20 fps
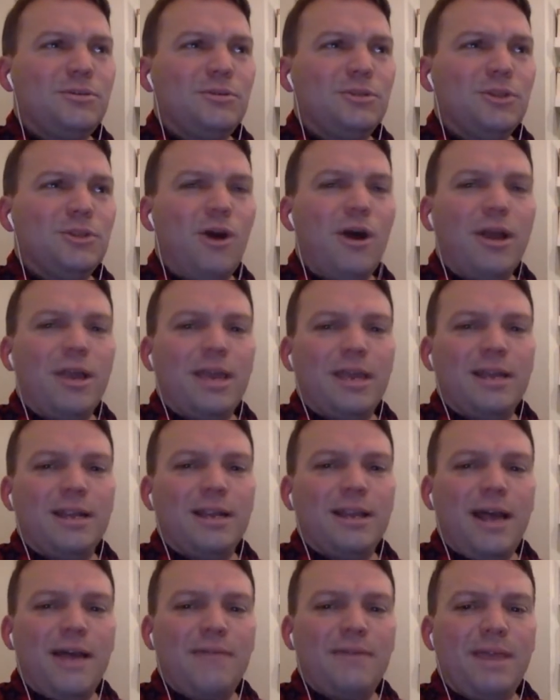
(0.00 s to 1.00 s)
log in
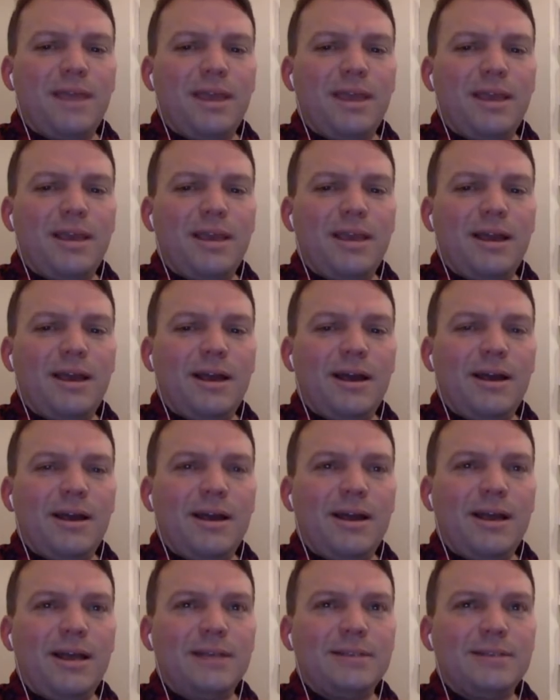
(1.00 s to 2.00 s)
and have a
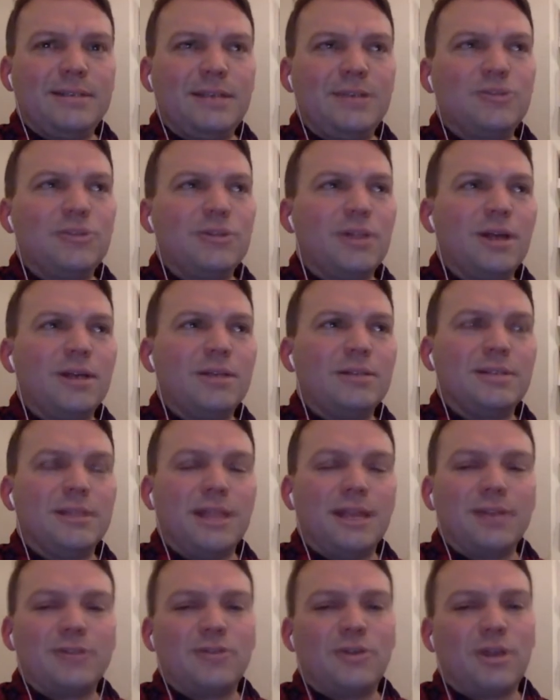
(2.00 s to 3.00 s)
centralized
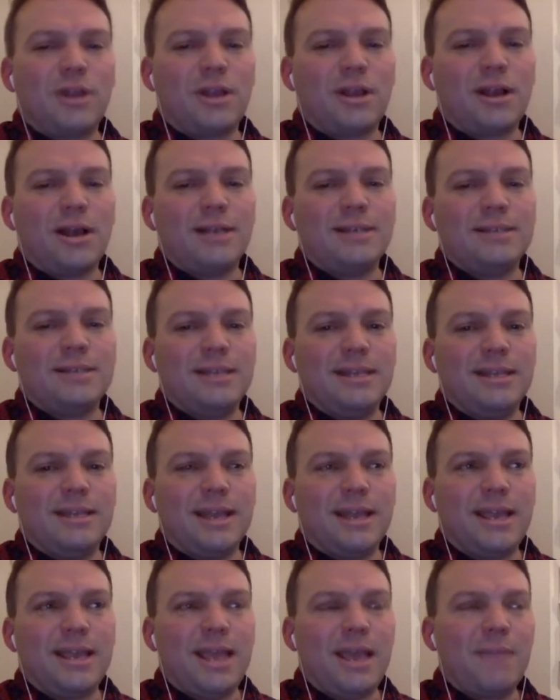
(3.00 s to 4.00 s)
electronic ID
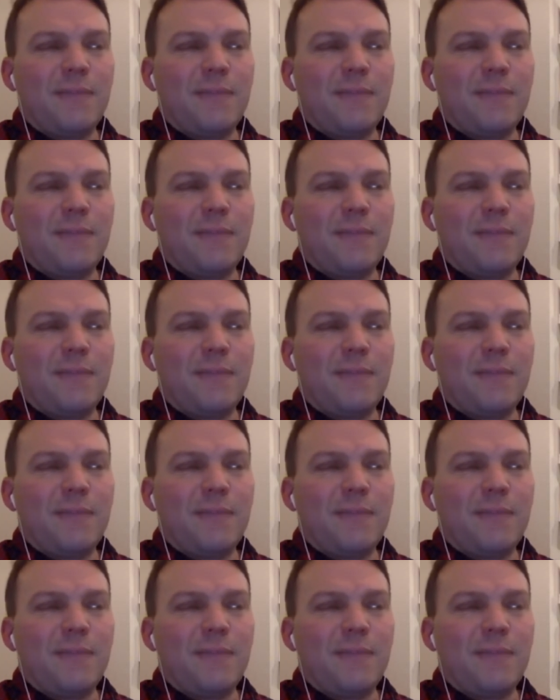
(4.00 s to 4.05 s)
that